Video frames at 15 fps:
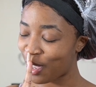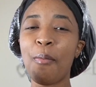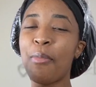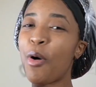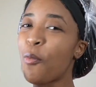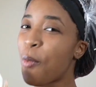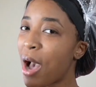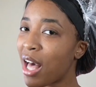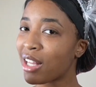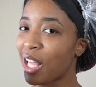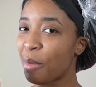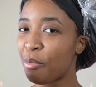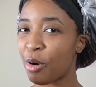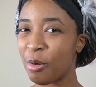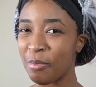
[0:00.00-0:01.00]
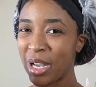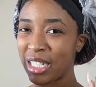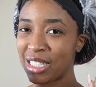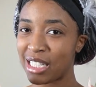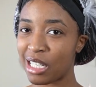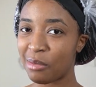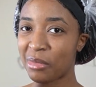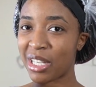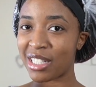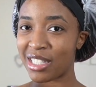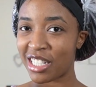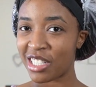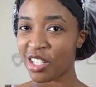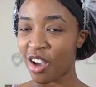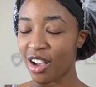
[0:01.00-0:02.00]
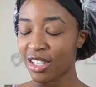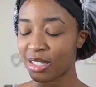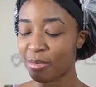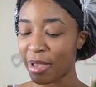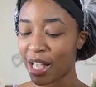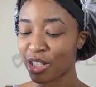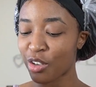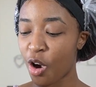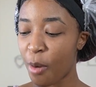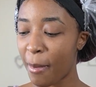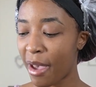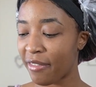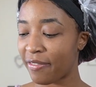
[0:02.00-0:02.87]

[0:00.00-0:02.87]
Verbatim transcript: But while I put my Teami Detox mask on my